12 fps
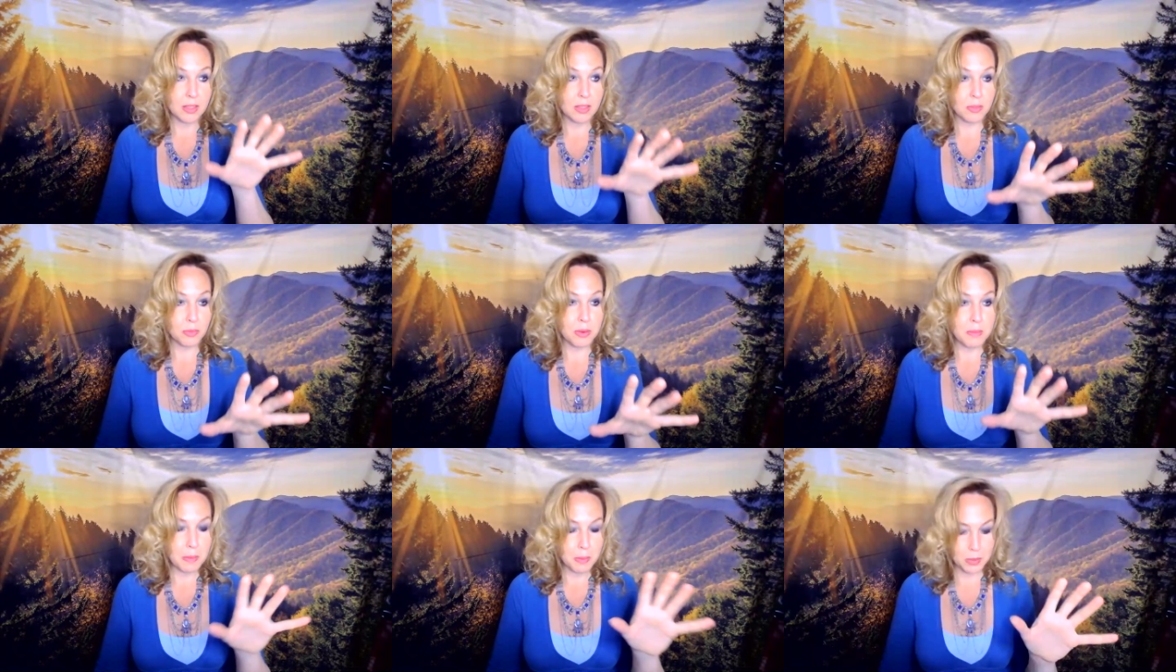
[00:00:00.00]

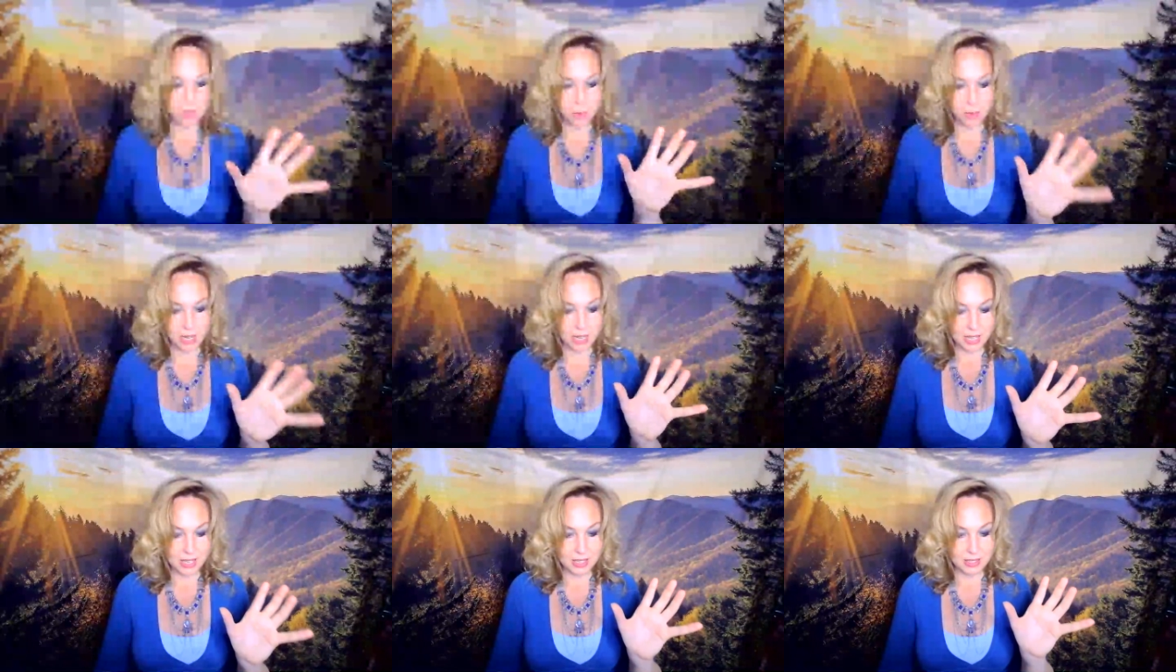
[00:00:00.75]
remember what the
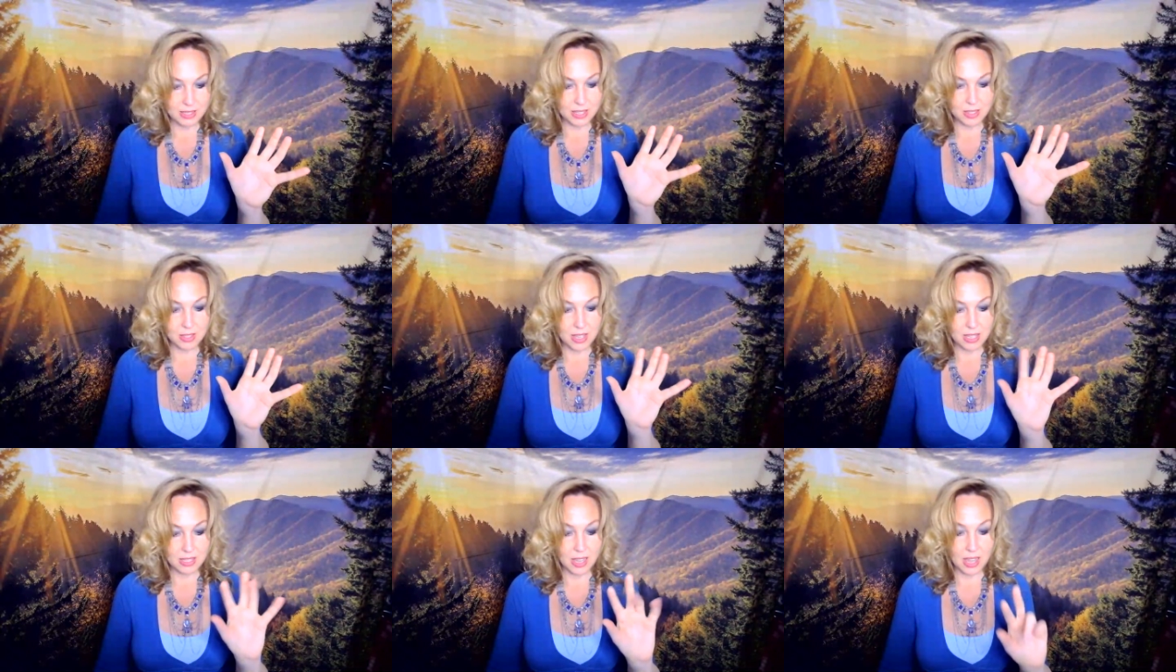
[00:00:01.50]
wedding is. It's
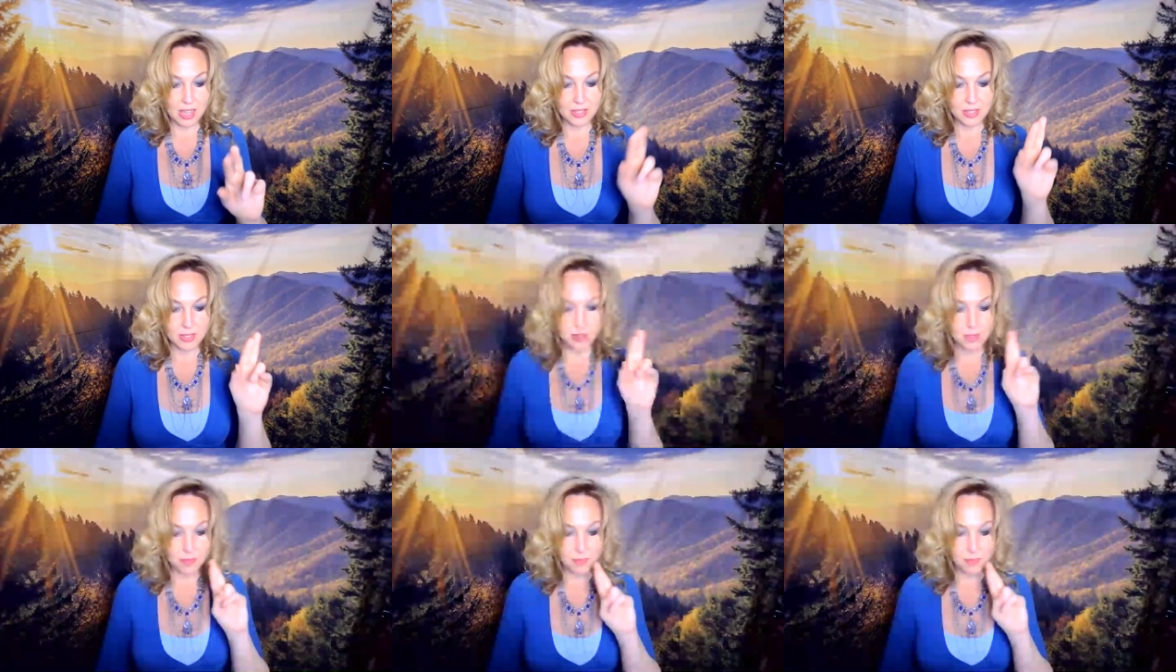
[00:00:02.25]
it's us,